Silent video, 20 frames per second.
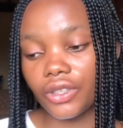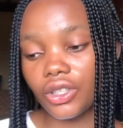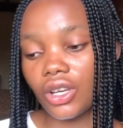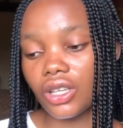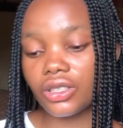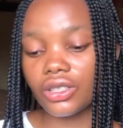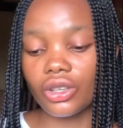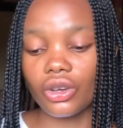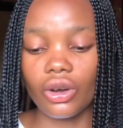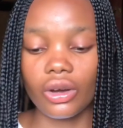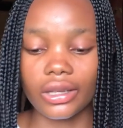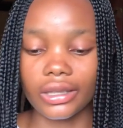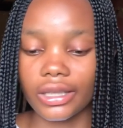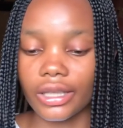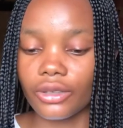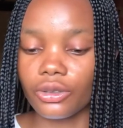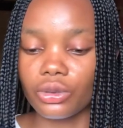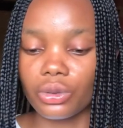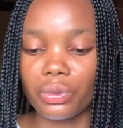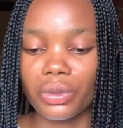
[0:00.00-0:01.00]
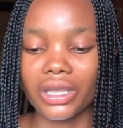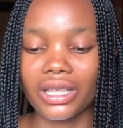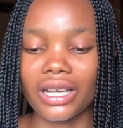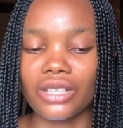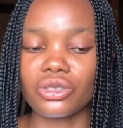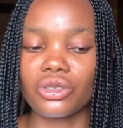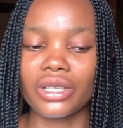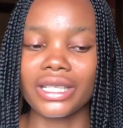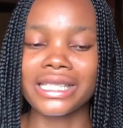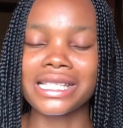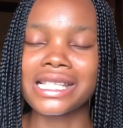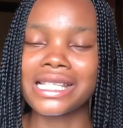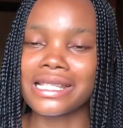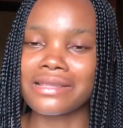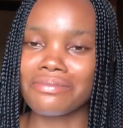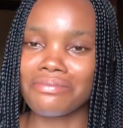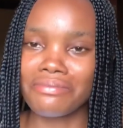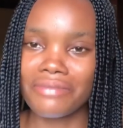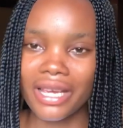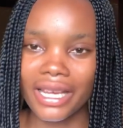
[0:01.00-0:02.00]
It doesn't contain glutathione, so it
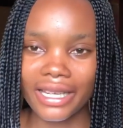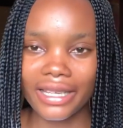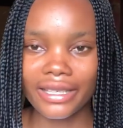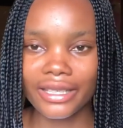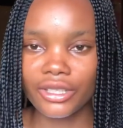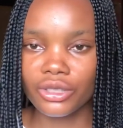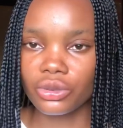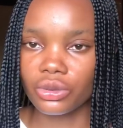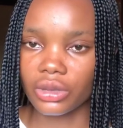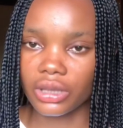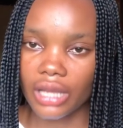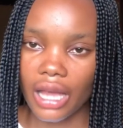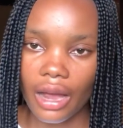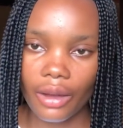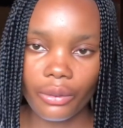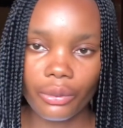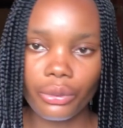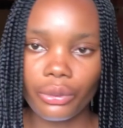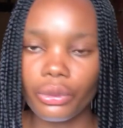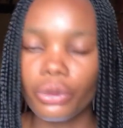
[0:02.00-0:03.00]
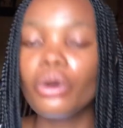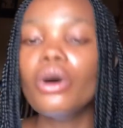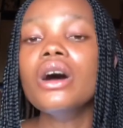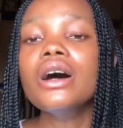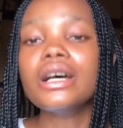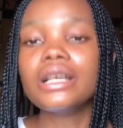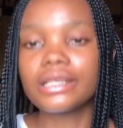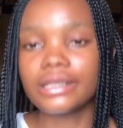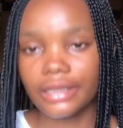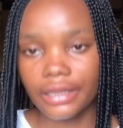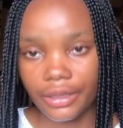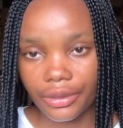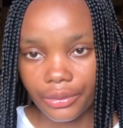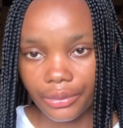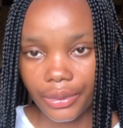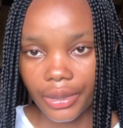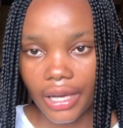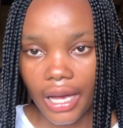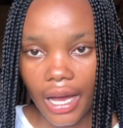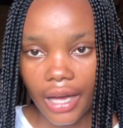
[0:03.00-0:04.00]
is mainly to tackle skin
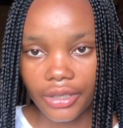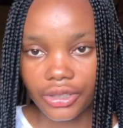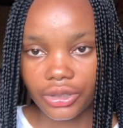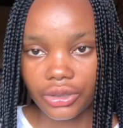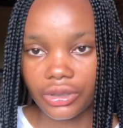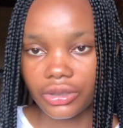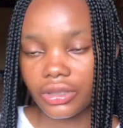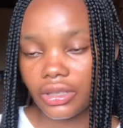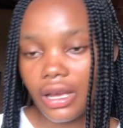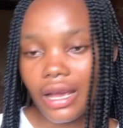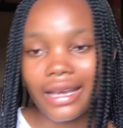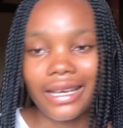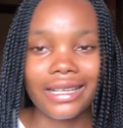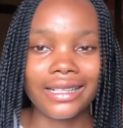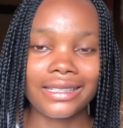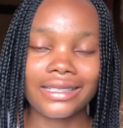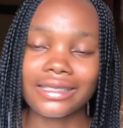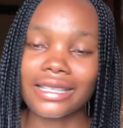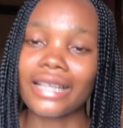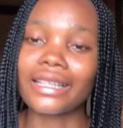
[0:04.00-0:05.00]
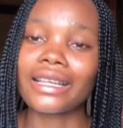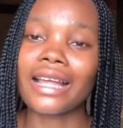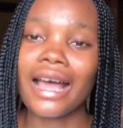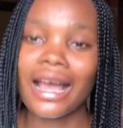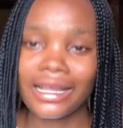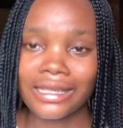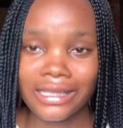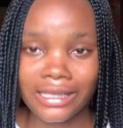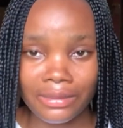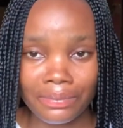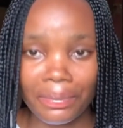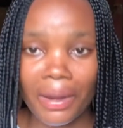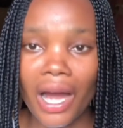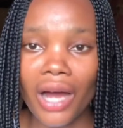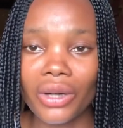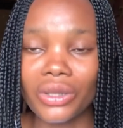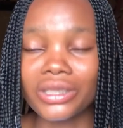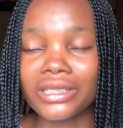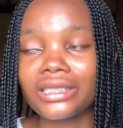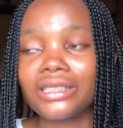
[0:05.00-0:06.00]
reaction. It is an
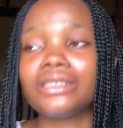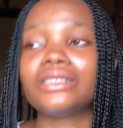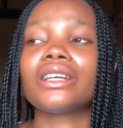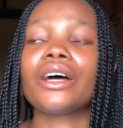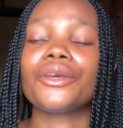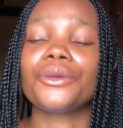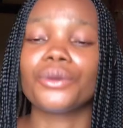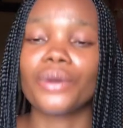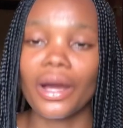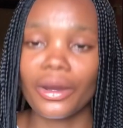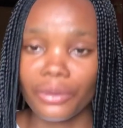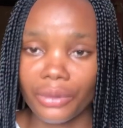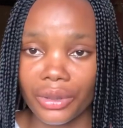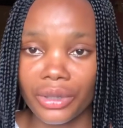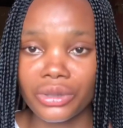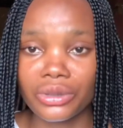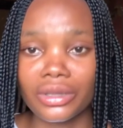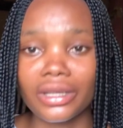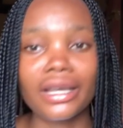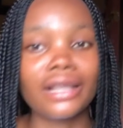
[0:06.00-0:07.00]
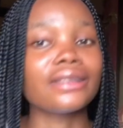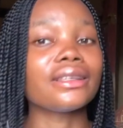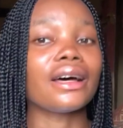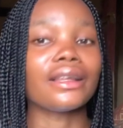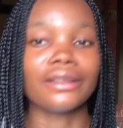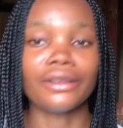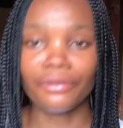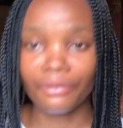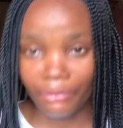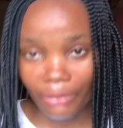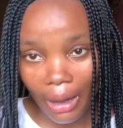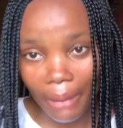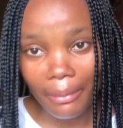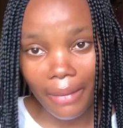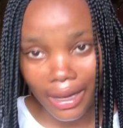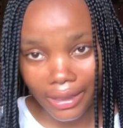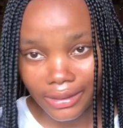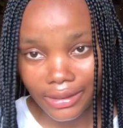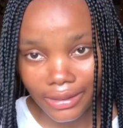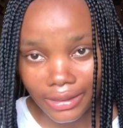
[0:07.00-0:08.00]
antibiotic that you are going to get at the
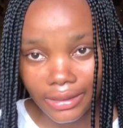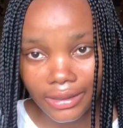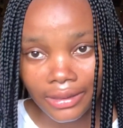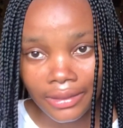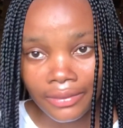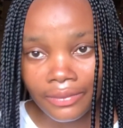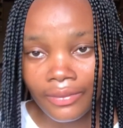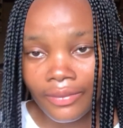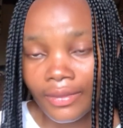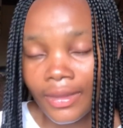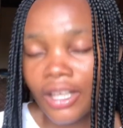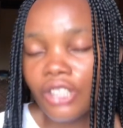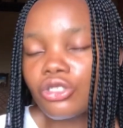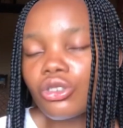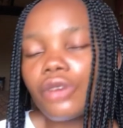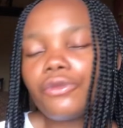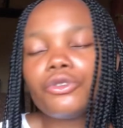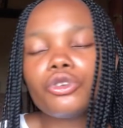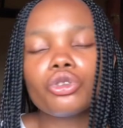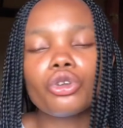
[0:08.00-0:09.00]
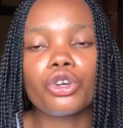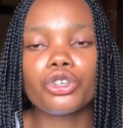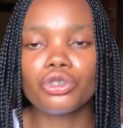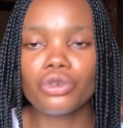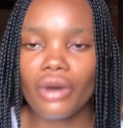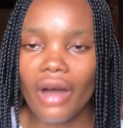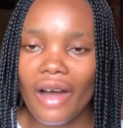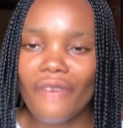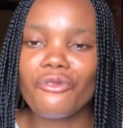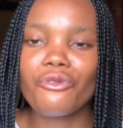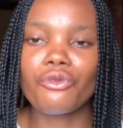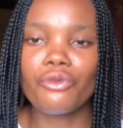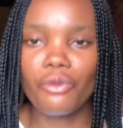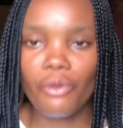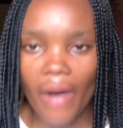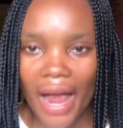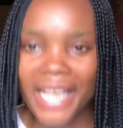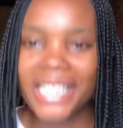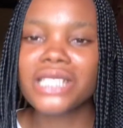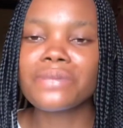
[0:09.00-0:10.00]
pharmacy. So if you know you have
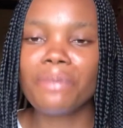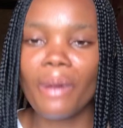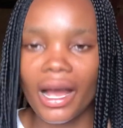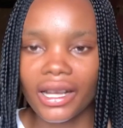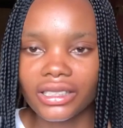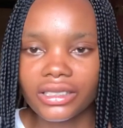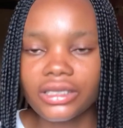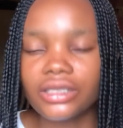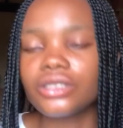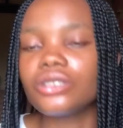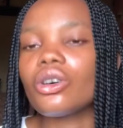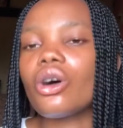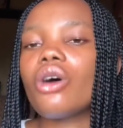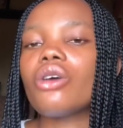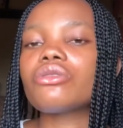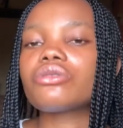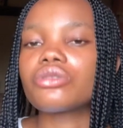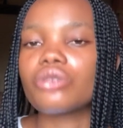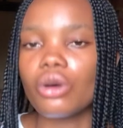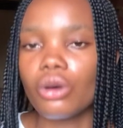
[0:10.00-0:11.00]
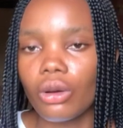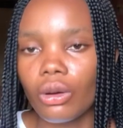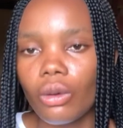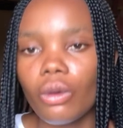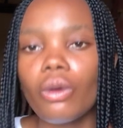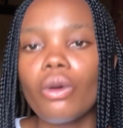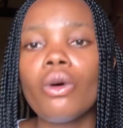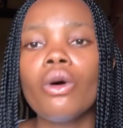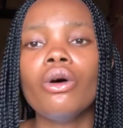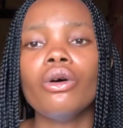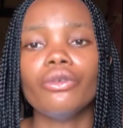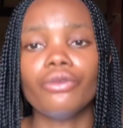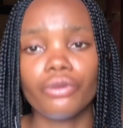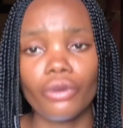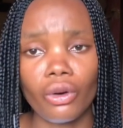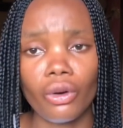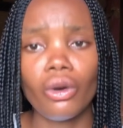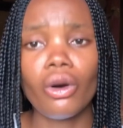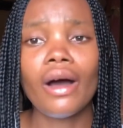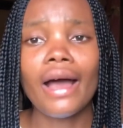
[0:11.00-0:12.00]
white patches, also go
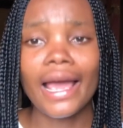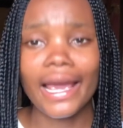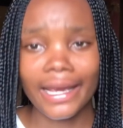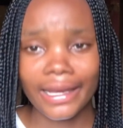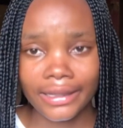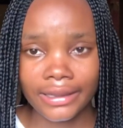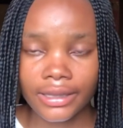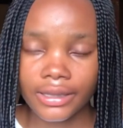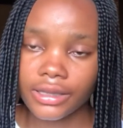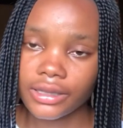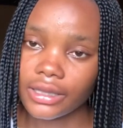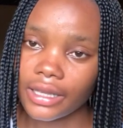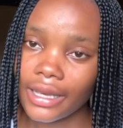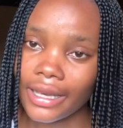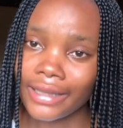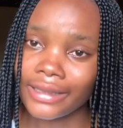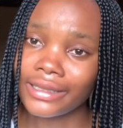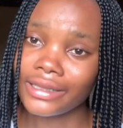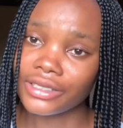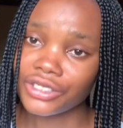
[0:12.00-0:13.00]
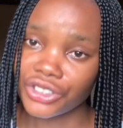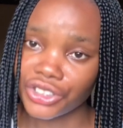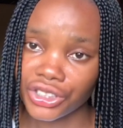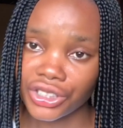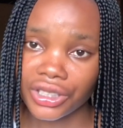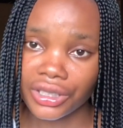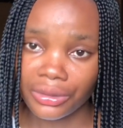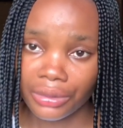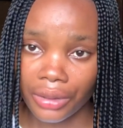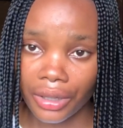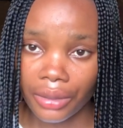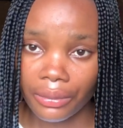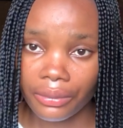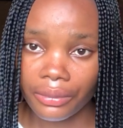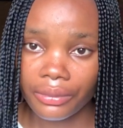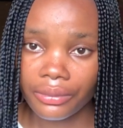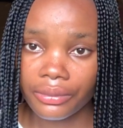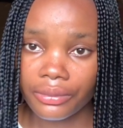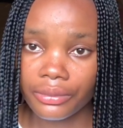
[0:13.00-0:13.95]
for NDG cream.